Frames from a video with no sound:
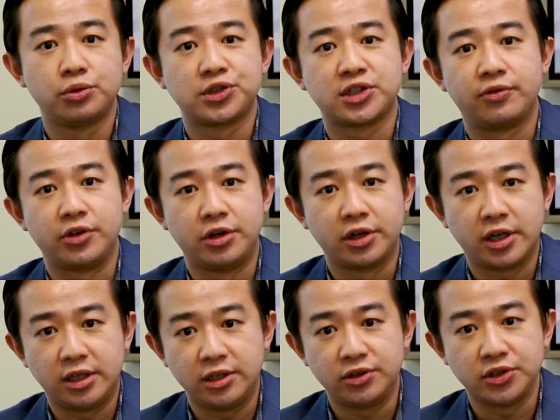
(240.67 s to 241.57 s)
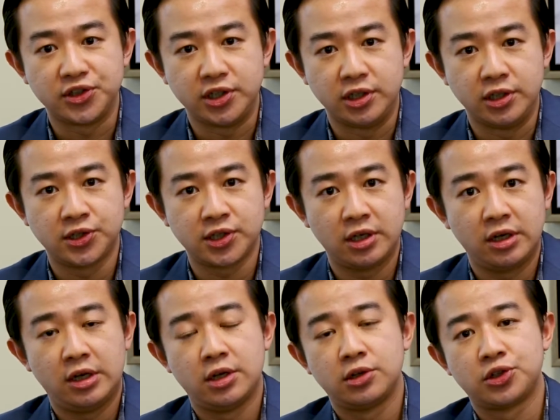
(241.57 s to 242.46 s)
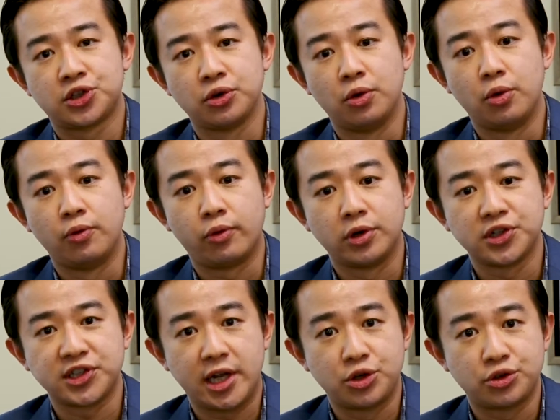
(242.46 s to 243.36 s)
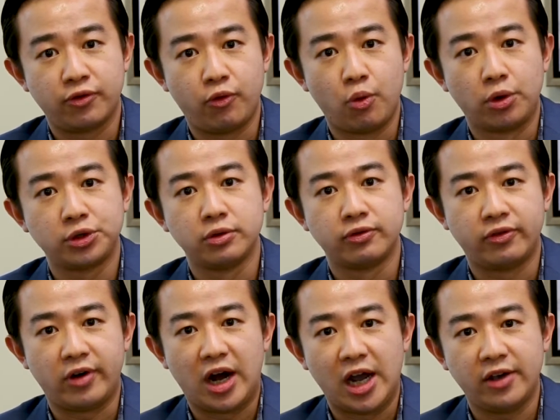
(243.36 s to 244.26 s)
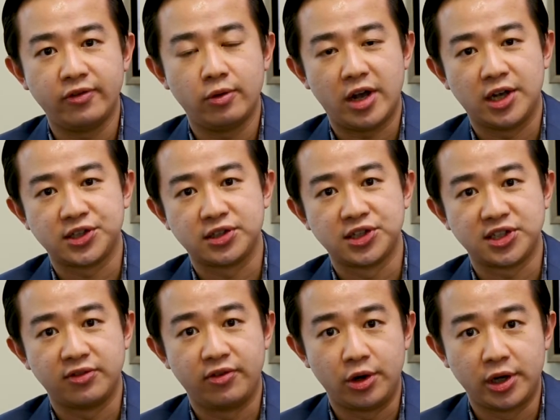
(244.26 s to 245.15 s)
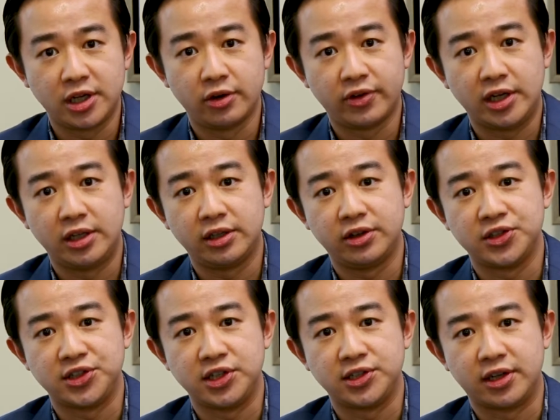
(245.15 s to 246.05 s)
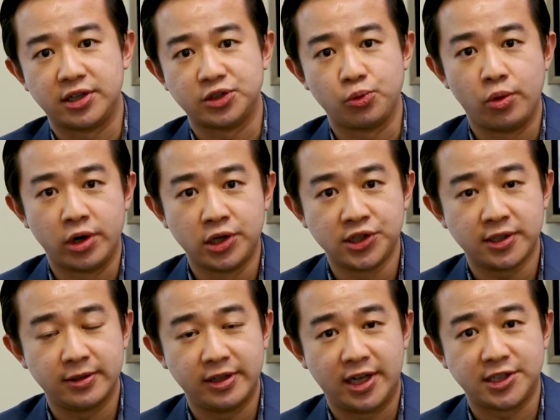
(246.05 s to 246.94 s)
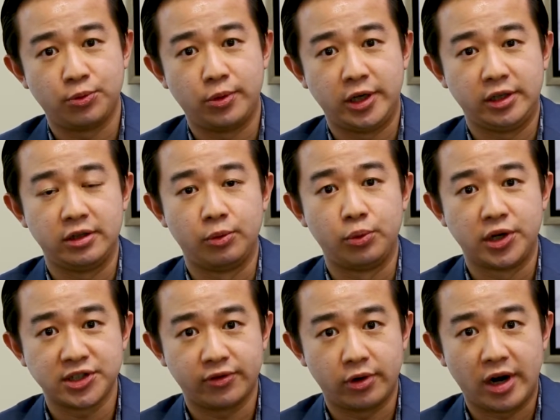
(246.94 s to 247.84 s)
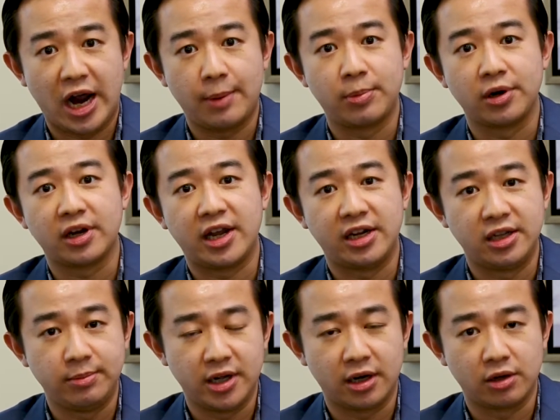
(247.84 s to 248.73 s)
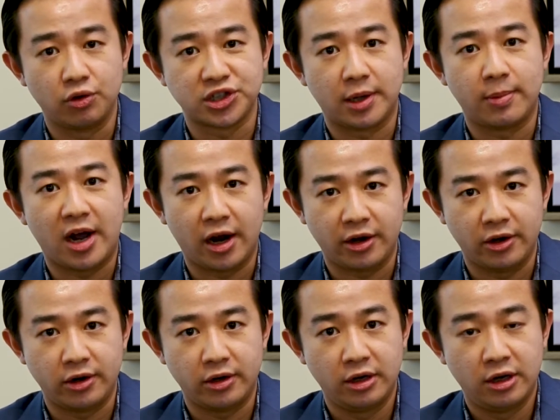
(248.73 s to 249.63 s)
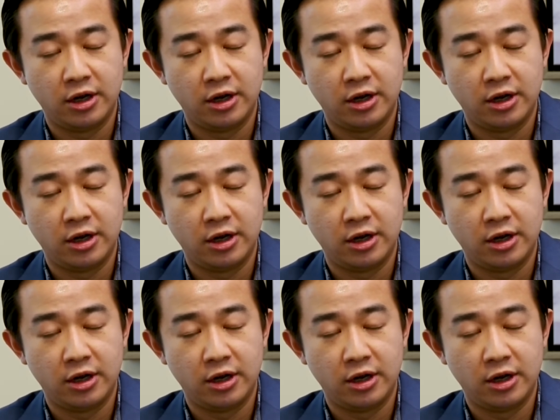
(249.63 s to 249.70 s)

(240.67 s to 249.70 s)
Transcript: to severe kidney disease. So for stage 4 to 5, as the severity of kidney disease gets worse, that's when the risk for hyperkalemia goes up higher.